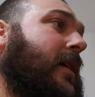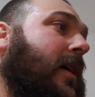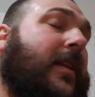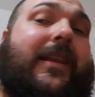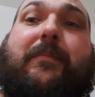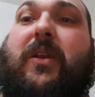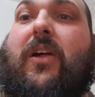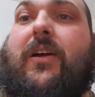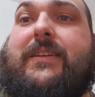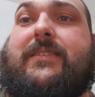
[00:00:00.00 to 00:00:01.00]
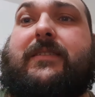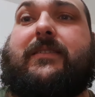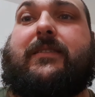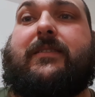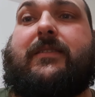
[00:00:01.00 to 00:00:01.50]
lip light
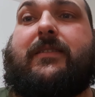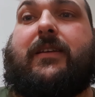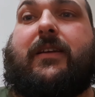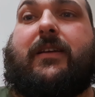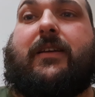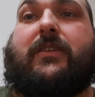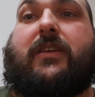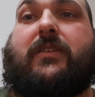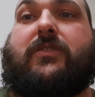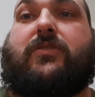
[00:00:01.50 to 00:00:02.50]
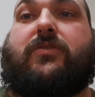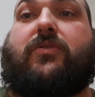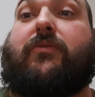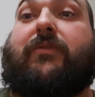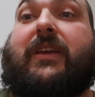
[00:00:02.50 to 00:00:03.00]

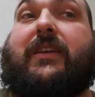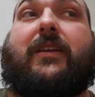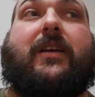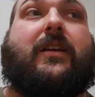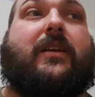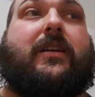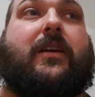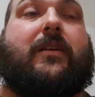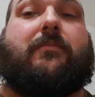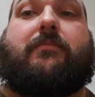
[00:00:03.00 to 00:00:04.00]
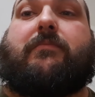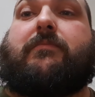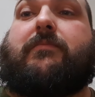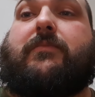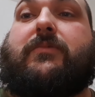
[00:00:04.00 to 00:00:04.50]
UV
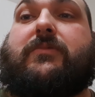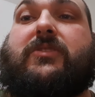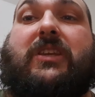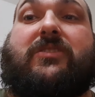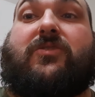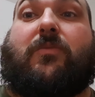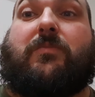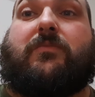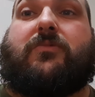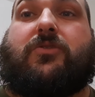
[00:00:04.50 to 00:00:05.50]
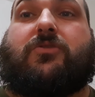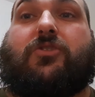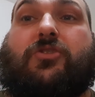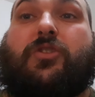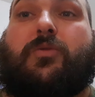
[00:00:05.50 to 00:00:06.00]
system,
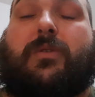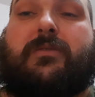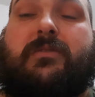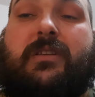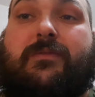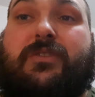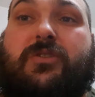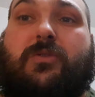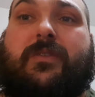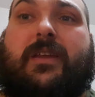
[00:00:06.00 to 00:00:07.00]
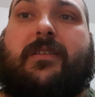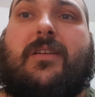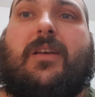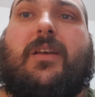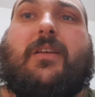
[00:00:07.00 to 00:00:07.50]
just two individual, and then
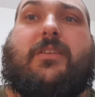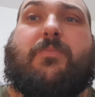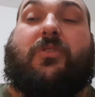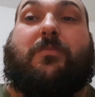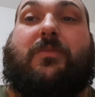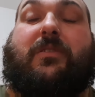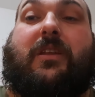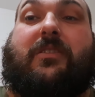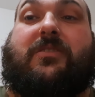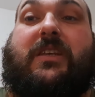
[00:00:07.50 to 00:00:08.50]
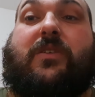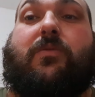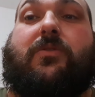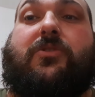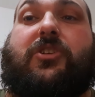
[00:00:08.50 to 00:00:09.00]
you put them in
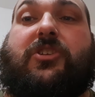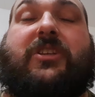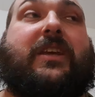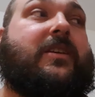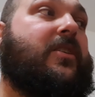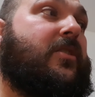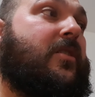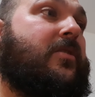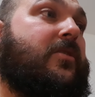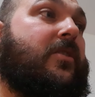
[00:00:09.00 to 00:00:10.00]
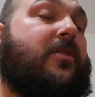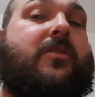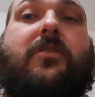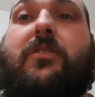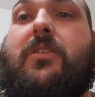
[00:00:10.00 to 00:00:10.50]
sequence. You just take your
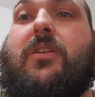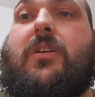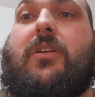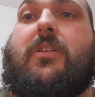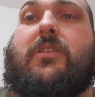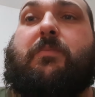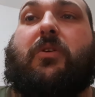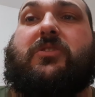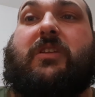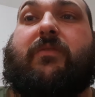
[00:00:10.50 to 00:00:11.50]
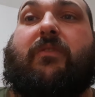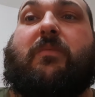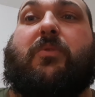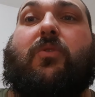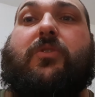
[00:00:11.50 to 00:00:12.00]
positive off the
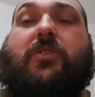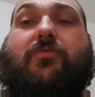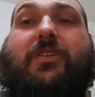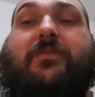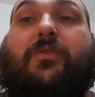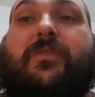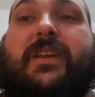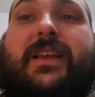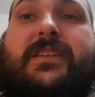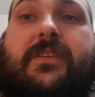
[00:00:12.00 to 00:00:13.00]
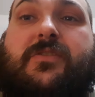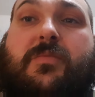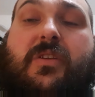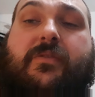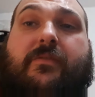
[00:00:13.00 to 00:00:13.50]
board and the rest of all the negatives
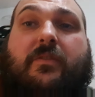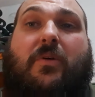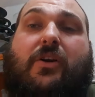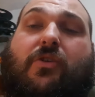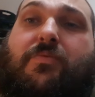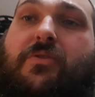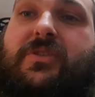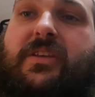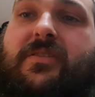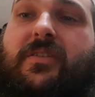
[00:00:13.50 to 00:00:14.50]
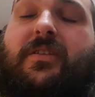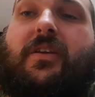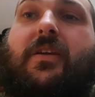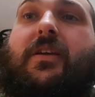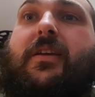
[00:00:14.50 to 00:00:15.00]
coming off of the microprocessor.
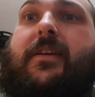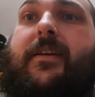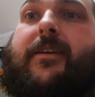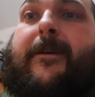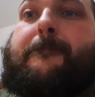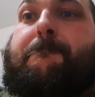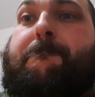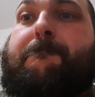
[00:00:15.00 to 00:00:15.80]
I